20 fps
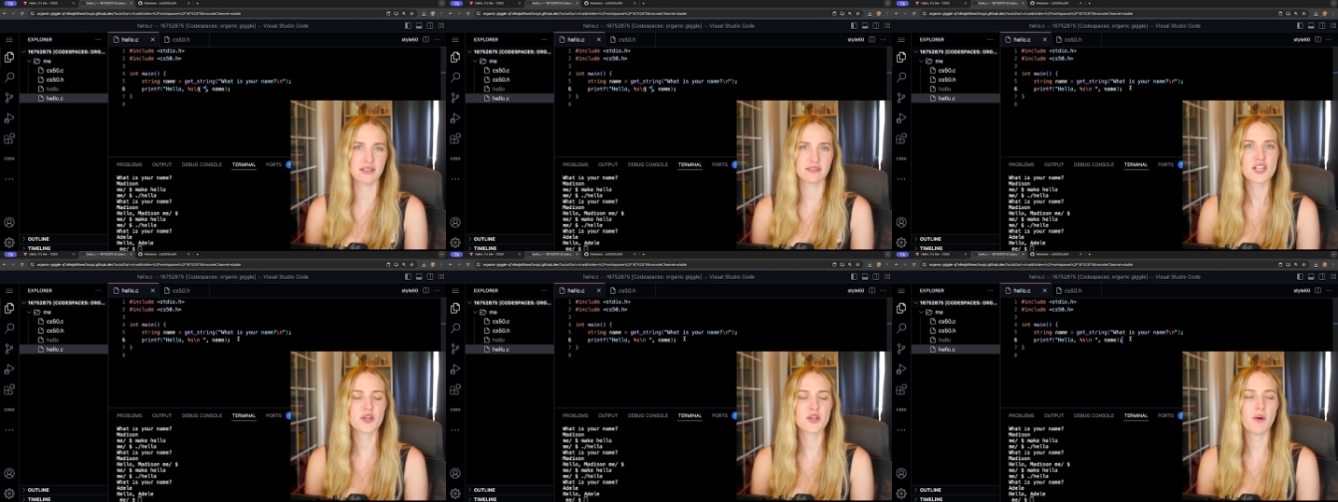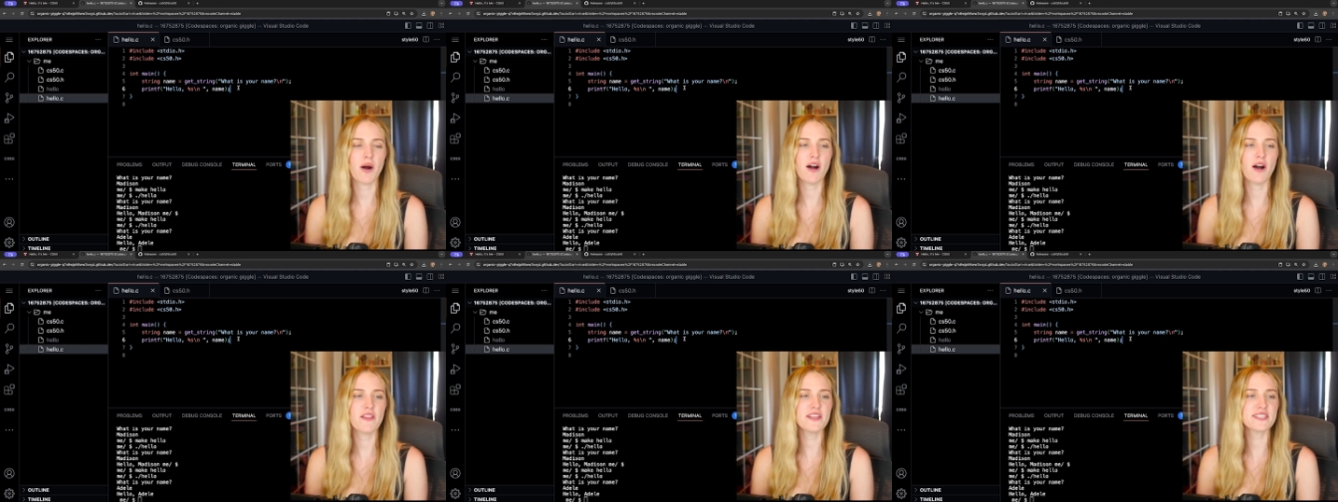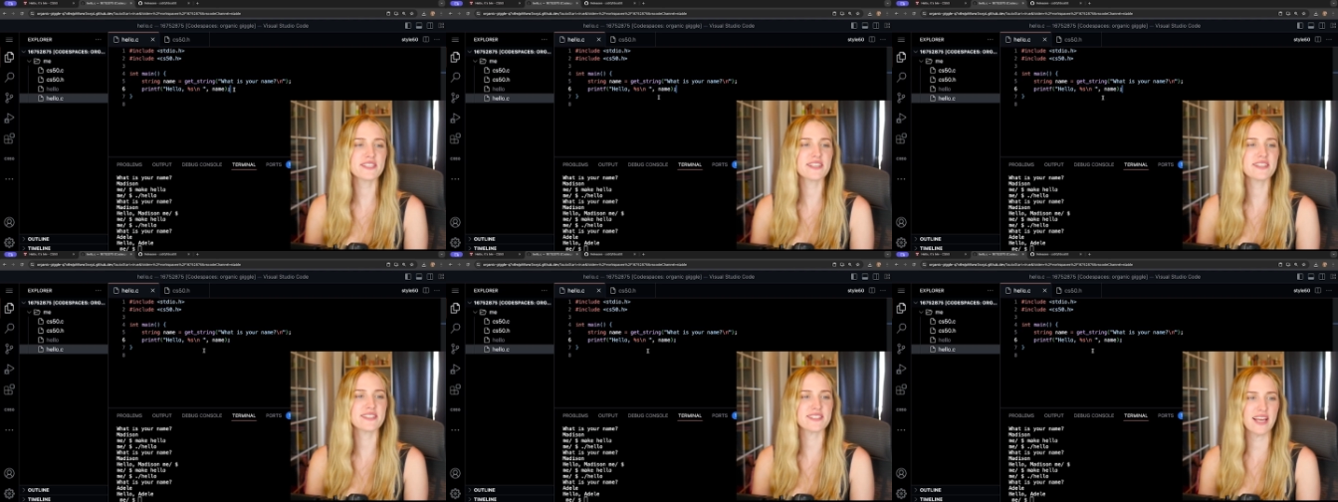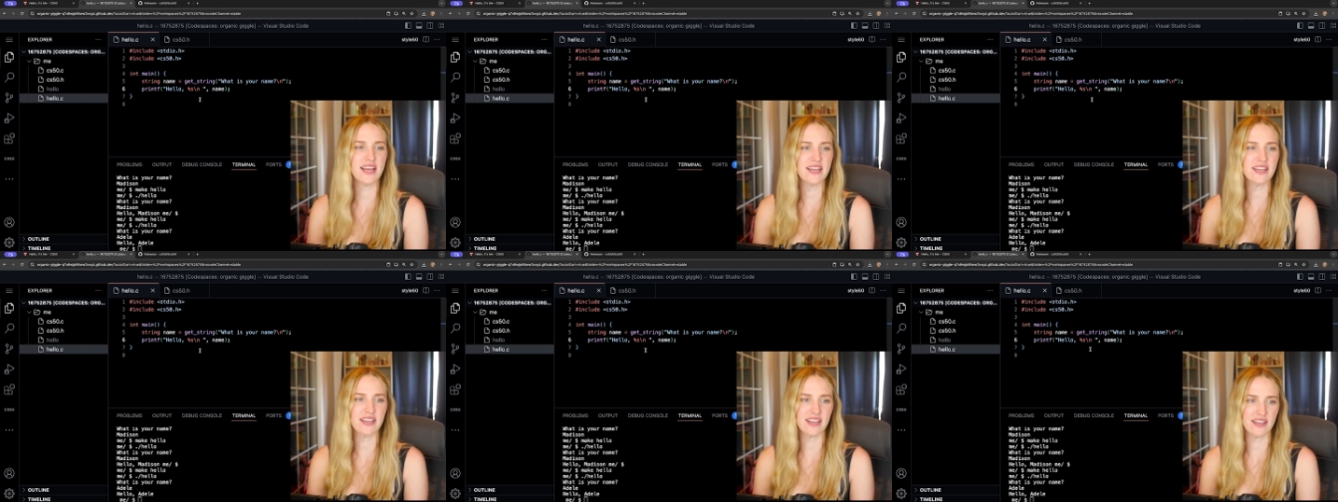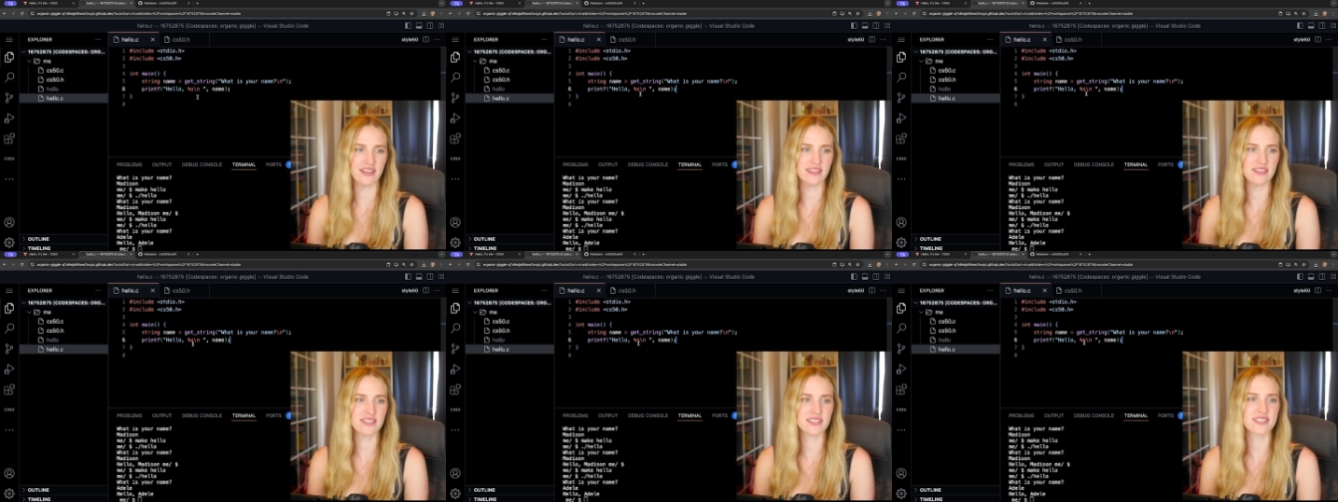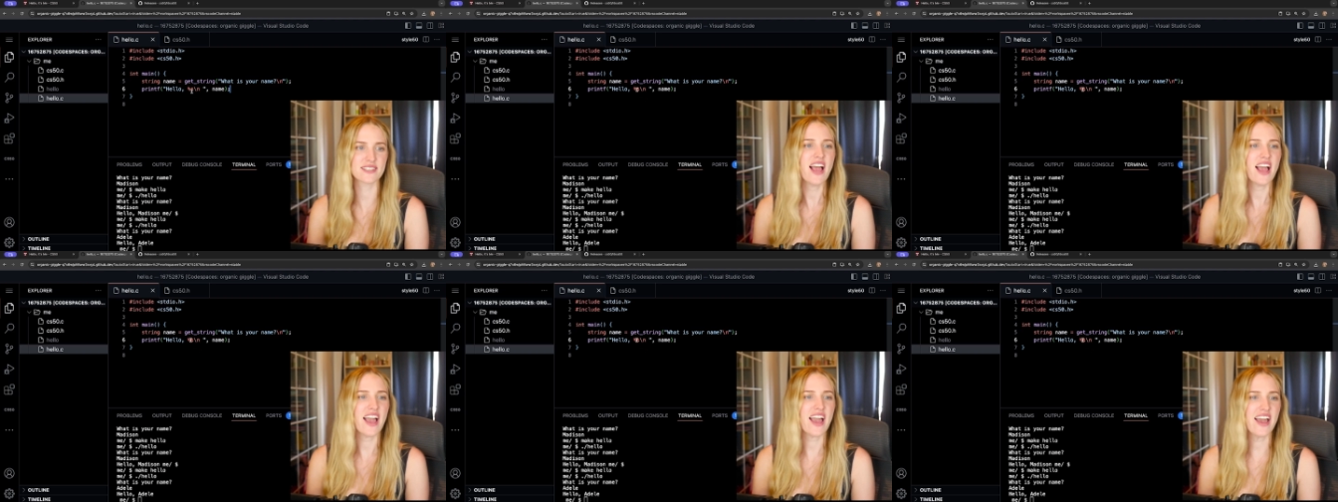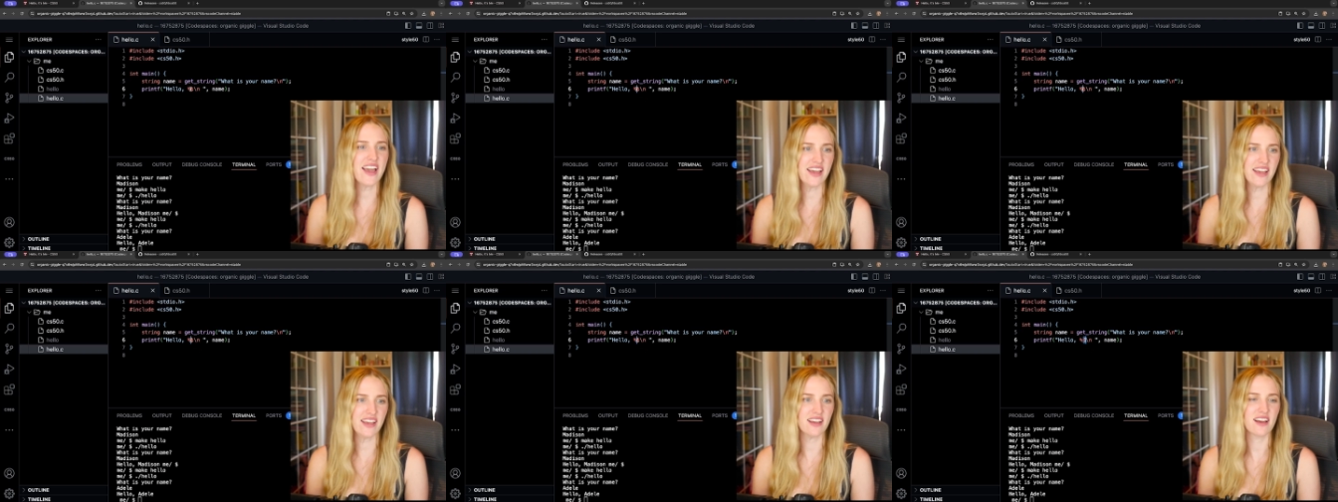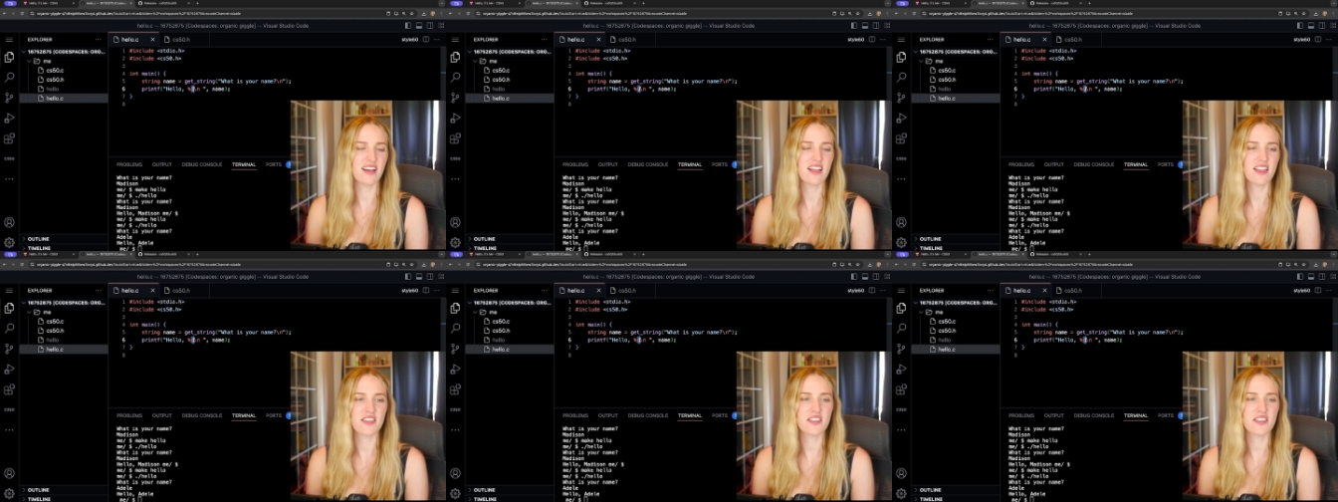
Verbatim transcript: So all this is saying is, hey,